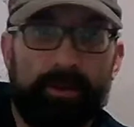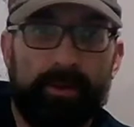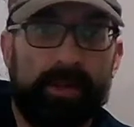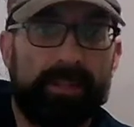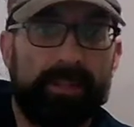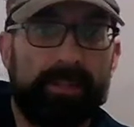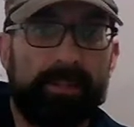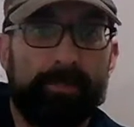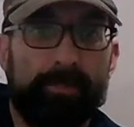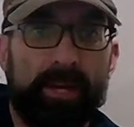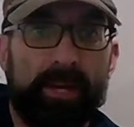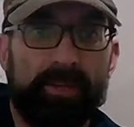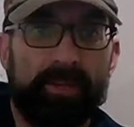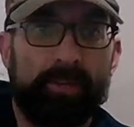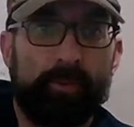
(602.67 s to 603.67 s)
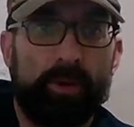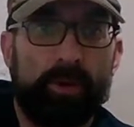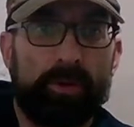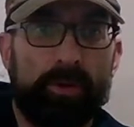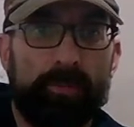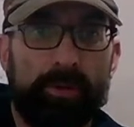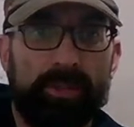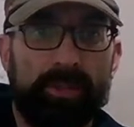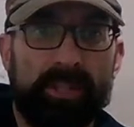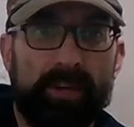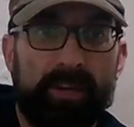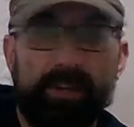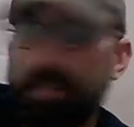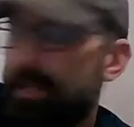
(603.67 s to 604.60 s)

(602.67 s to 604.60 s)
I need to get back to work, but Gary